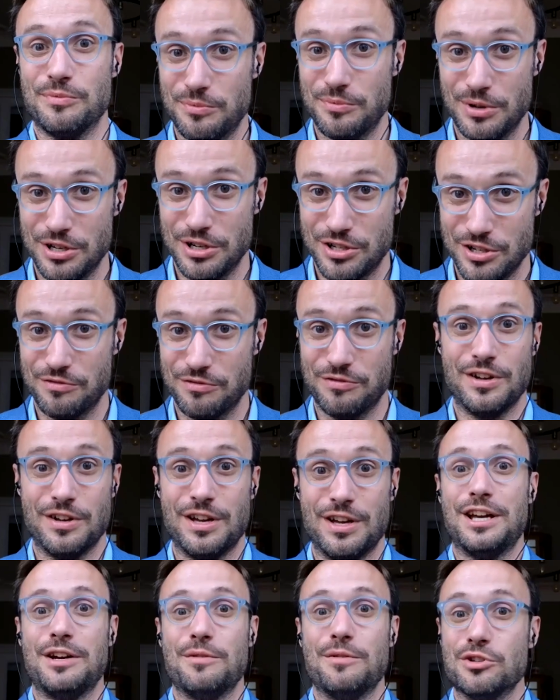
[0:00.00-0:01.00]
have
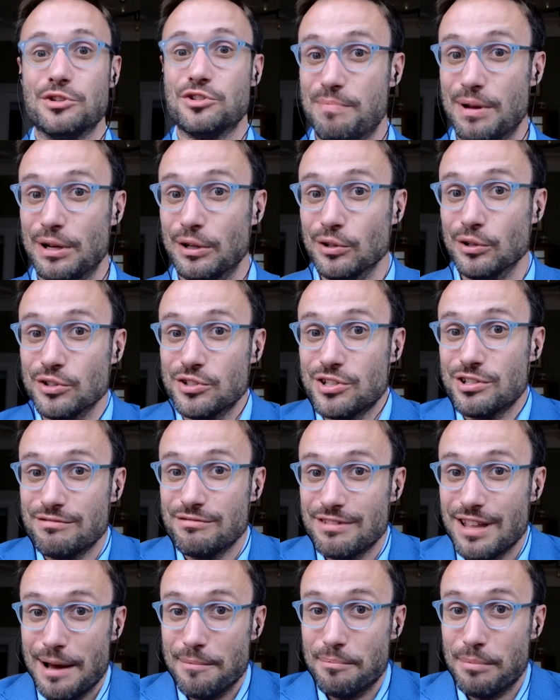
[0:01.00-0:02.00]
built that
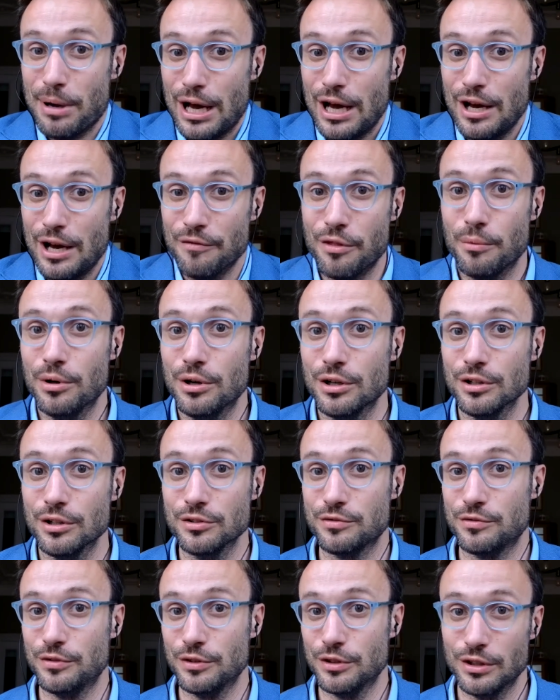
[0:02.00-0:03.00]
part of the world
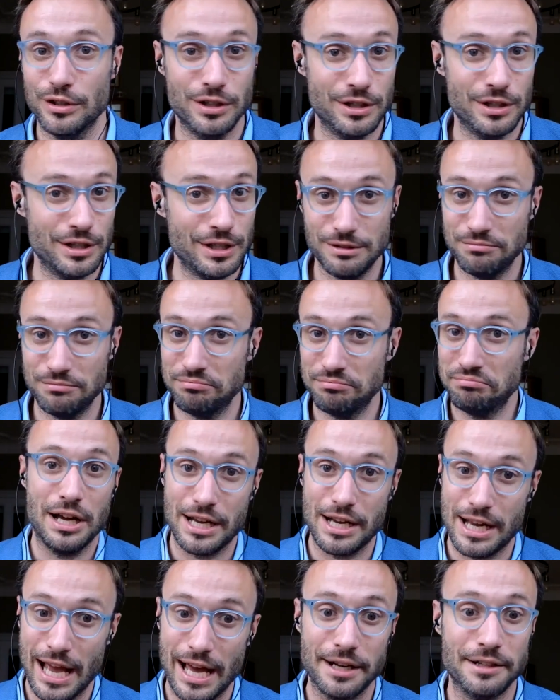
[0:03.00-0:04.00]
for,
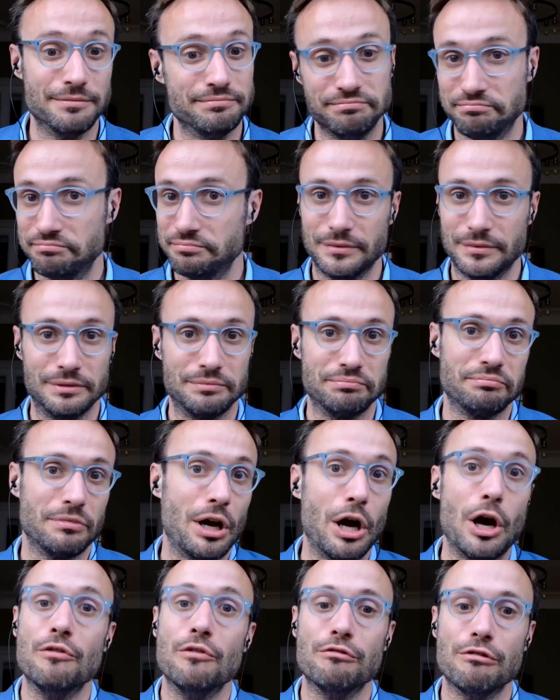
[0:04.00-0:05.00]
again,
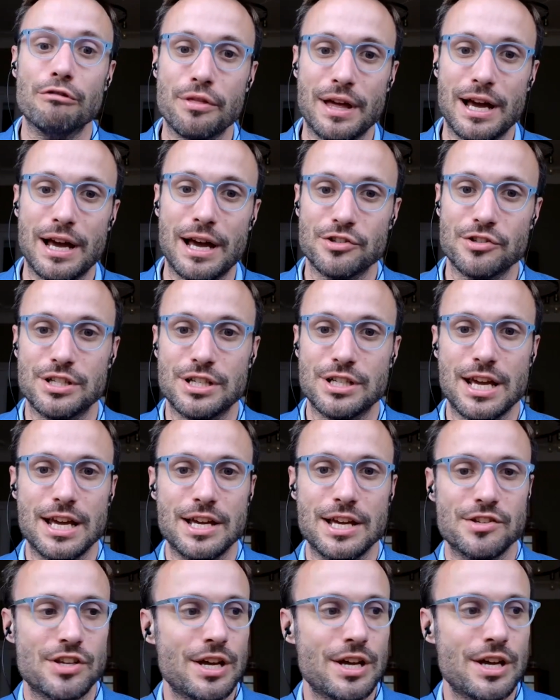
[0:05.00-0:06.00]
over 1,000 years.
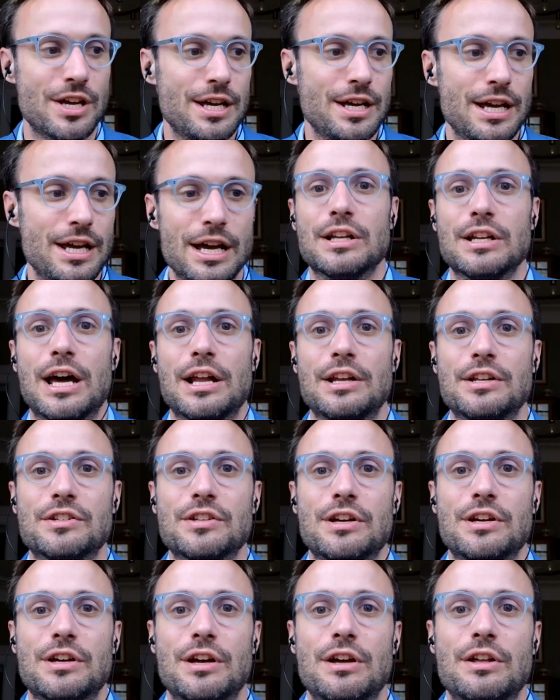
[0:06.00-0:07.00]
And
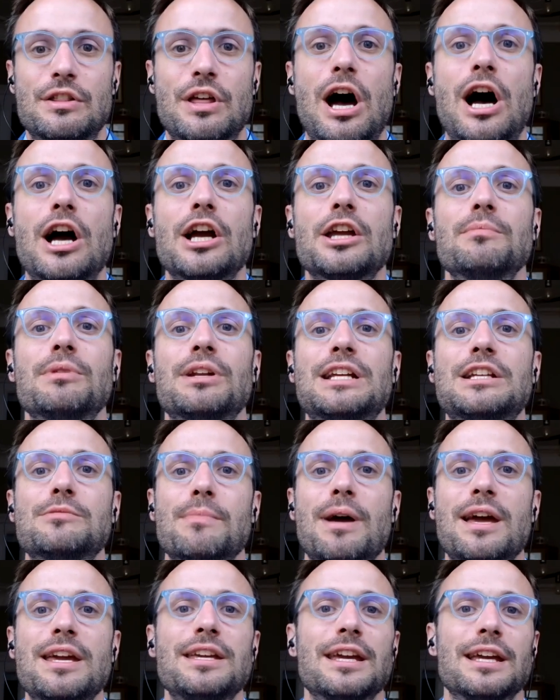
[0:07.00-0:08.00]
the argument he's
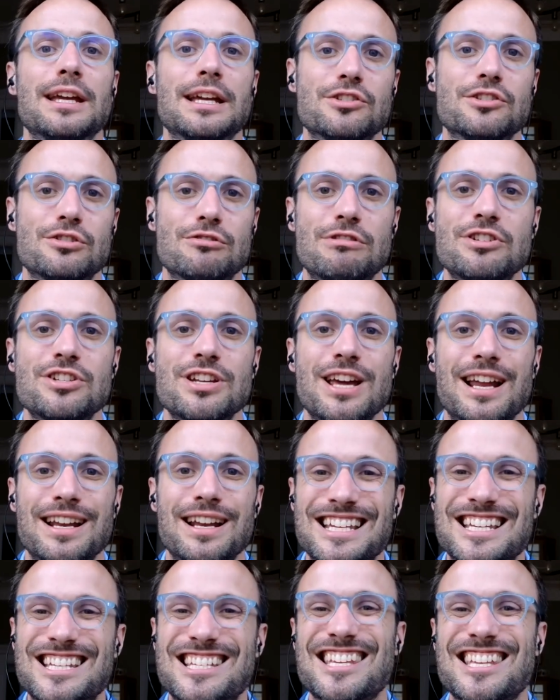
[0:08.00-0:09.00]
making is Christianity's
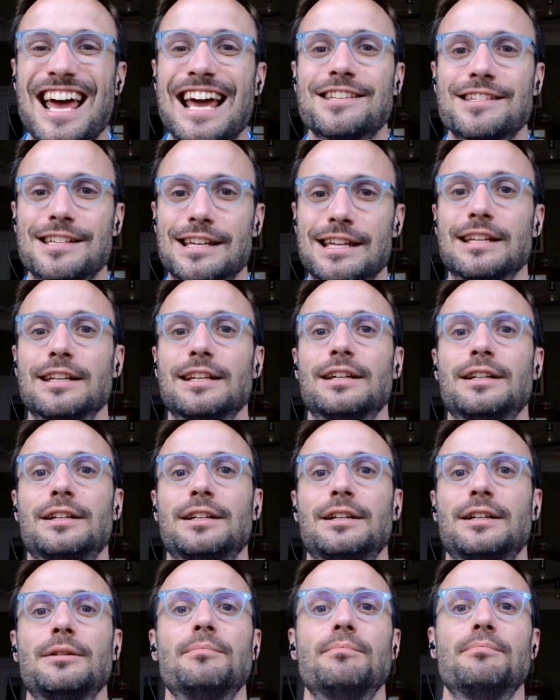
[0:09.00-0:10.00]
sexy
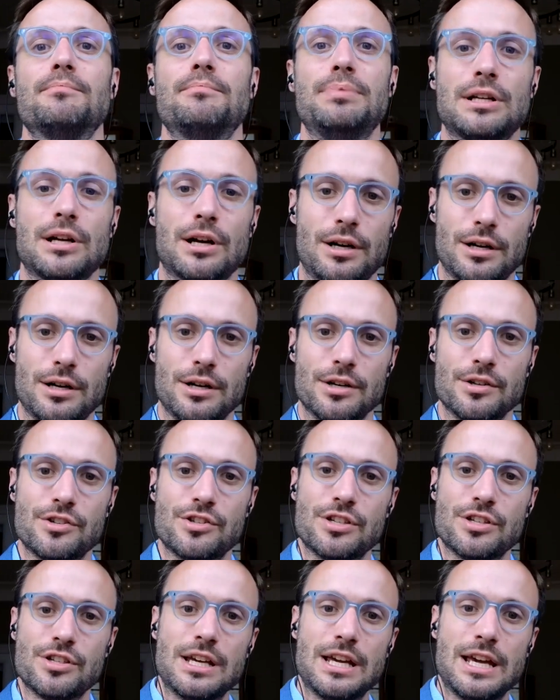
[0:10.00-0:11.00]
because
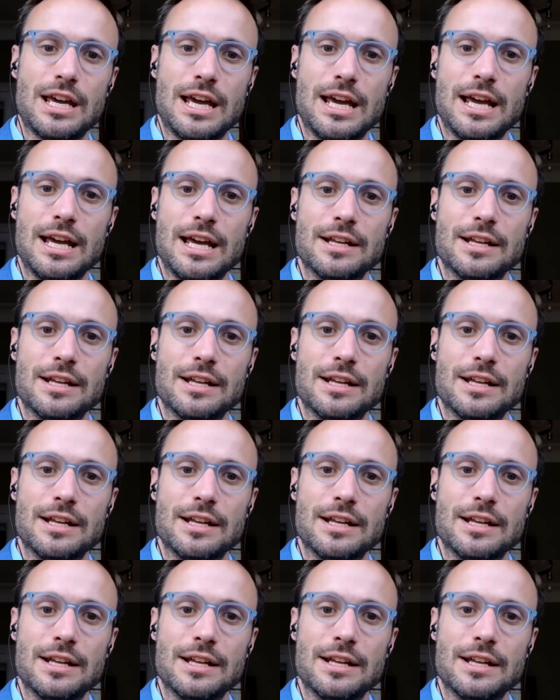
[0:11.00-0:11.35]
it